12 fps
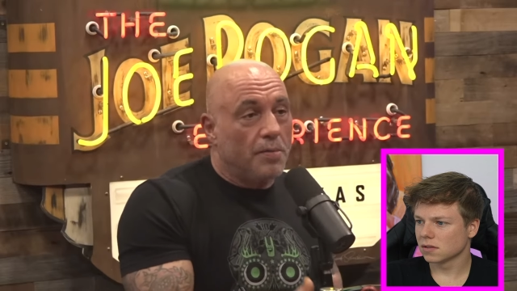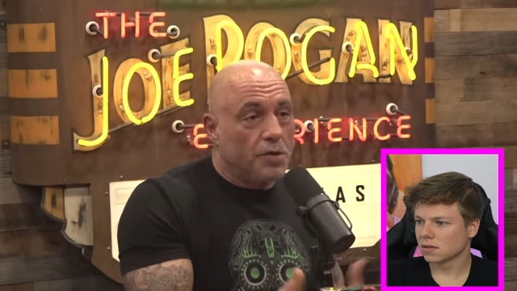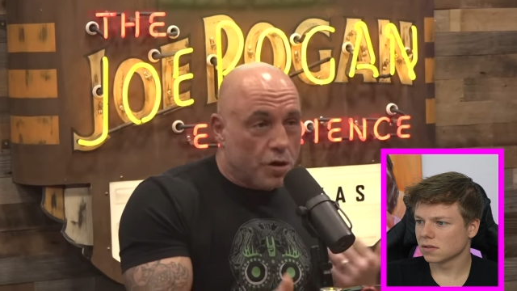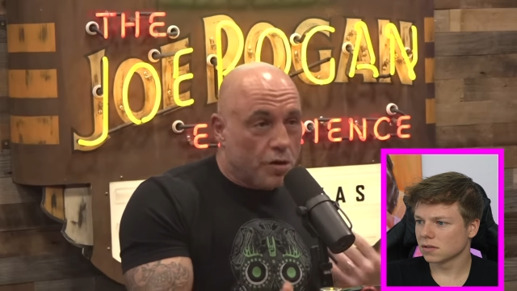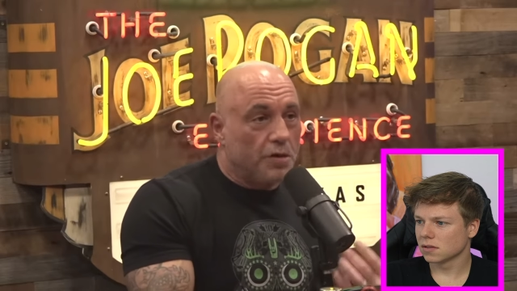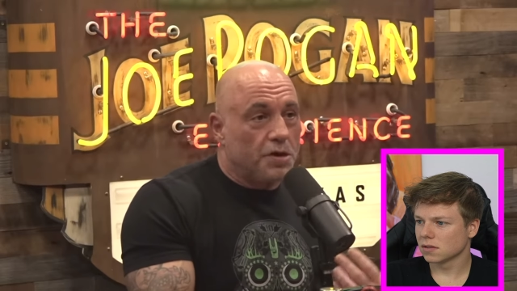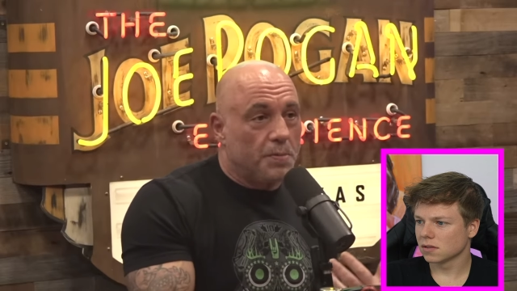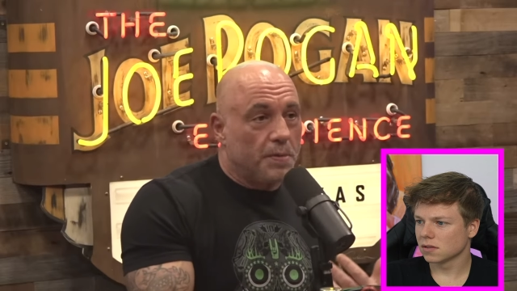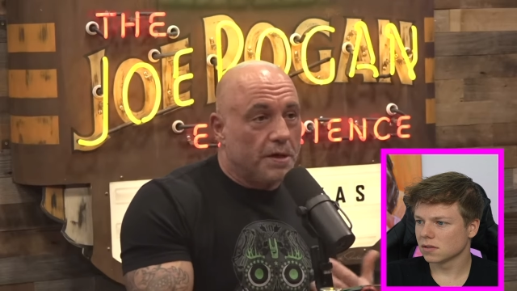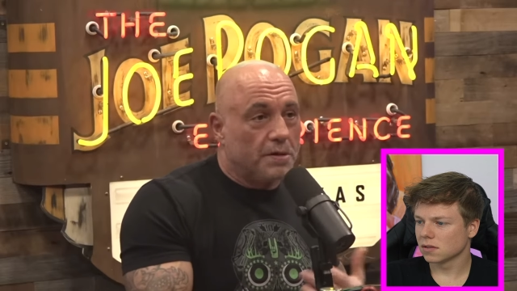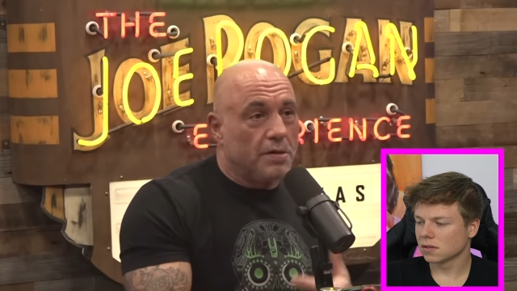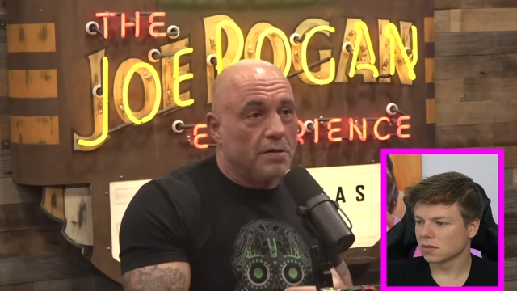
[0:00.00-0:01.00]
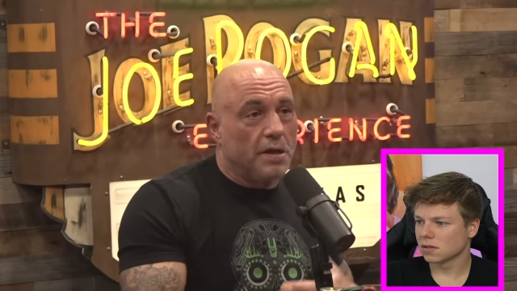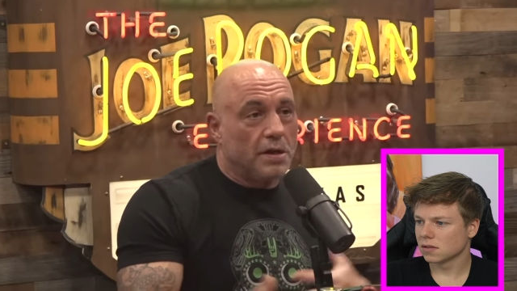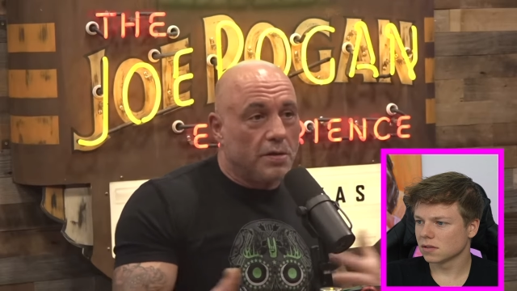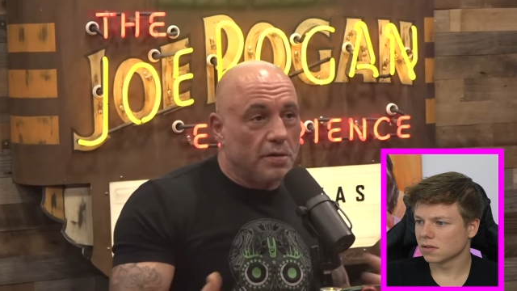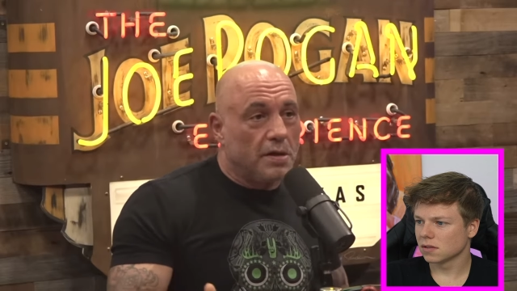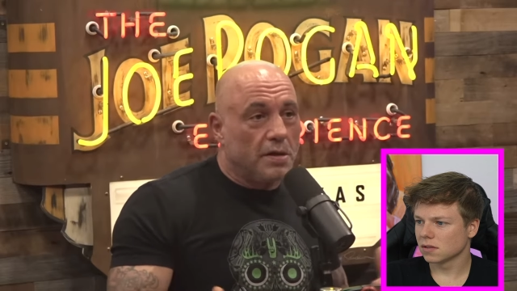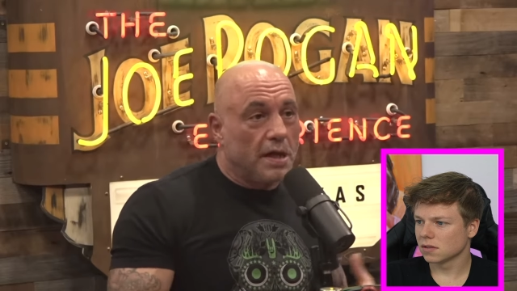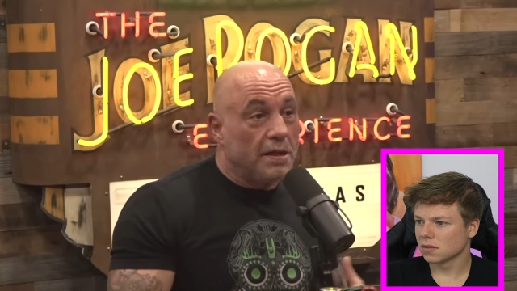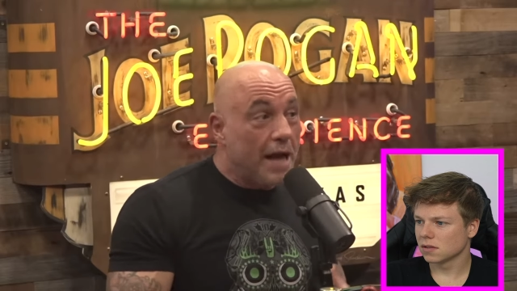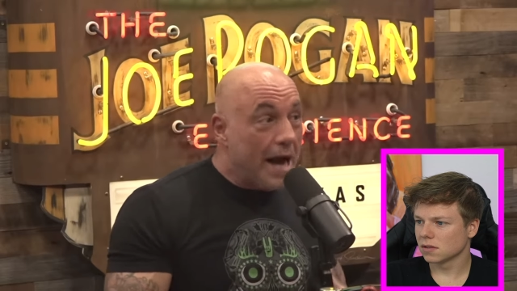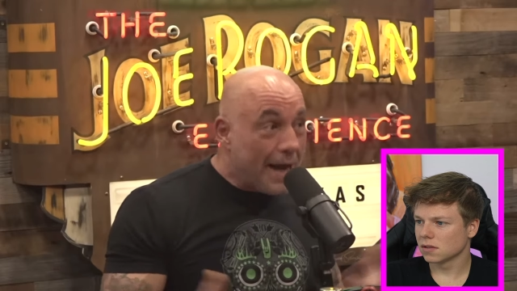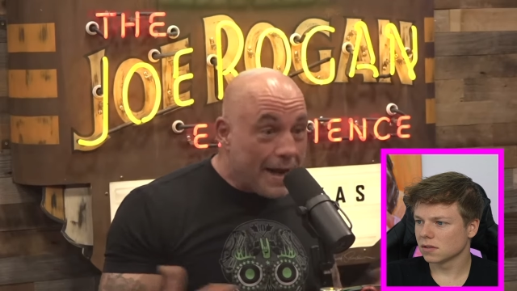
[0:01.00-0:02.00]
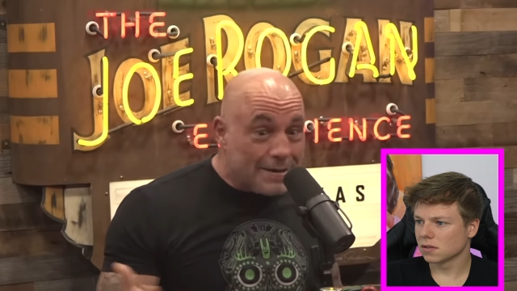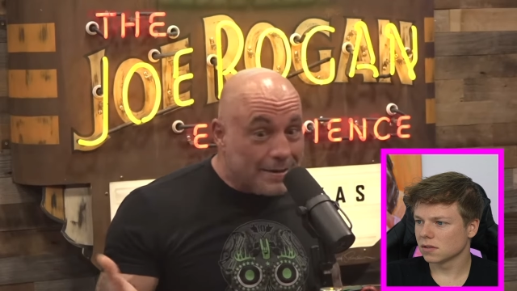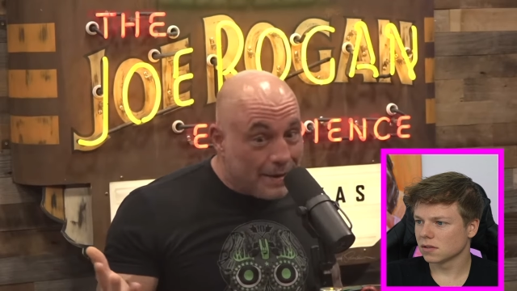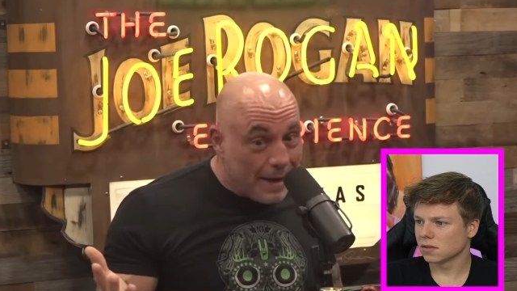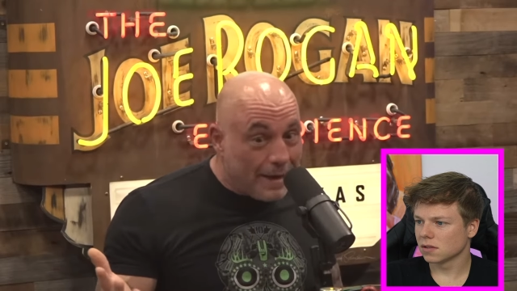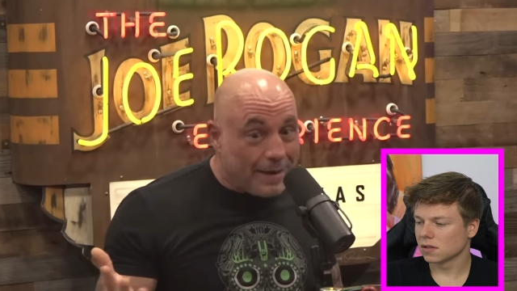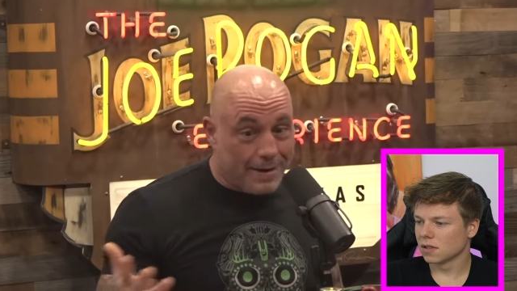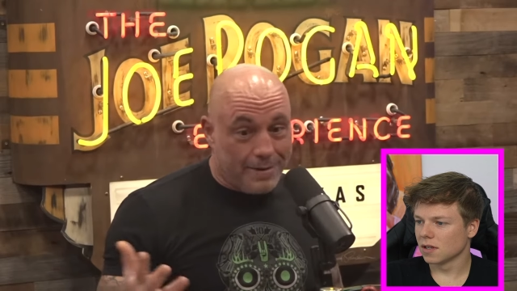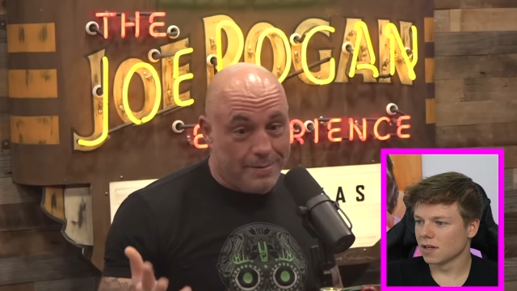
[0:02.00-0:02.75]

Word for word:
Speaker 1: church because you don't like going to that. I actually like it.